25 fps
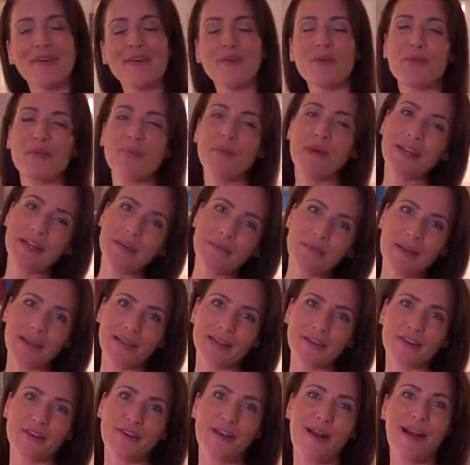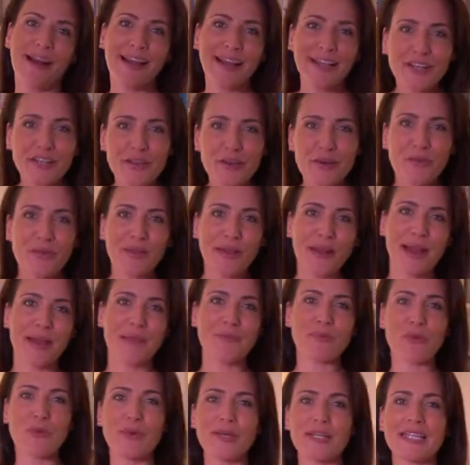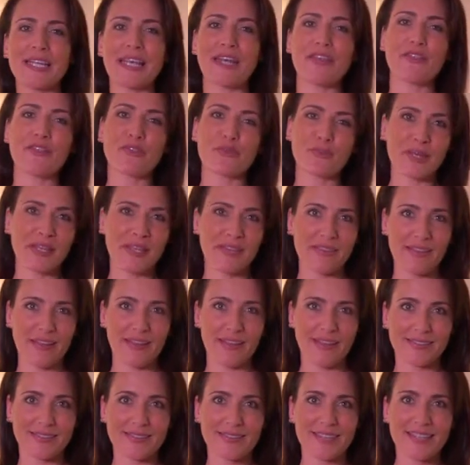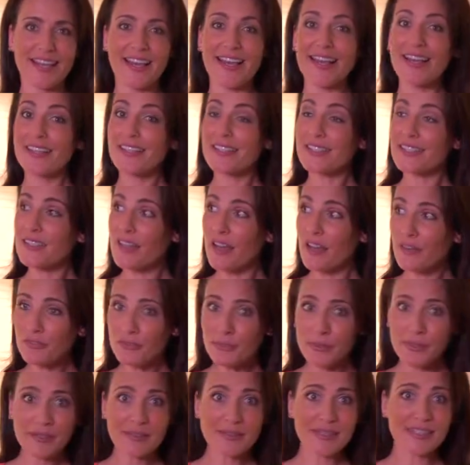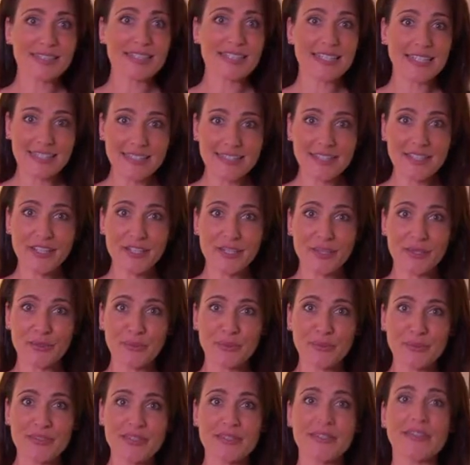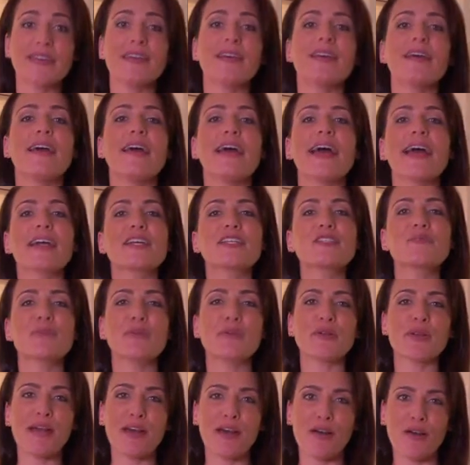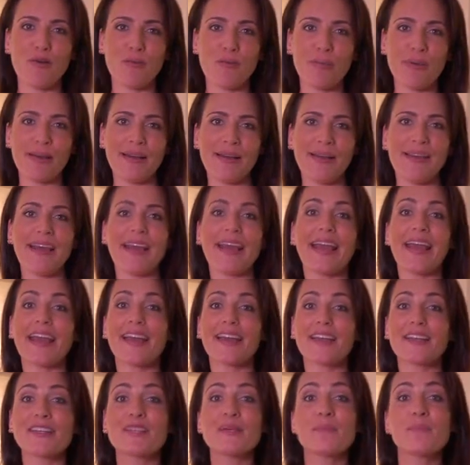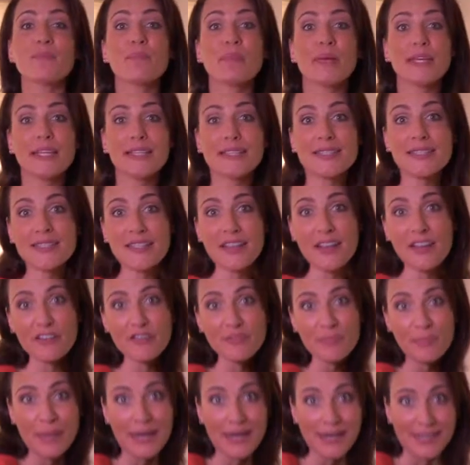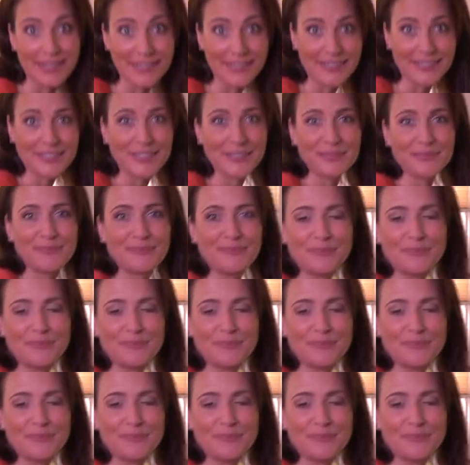With MoneyMinder, I know that I'm going to get three things. Software that's easy to use, expert help, and peace of mind.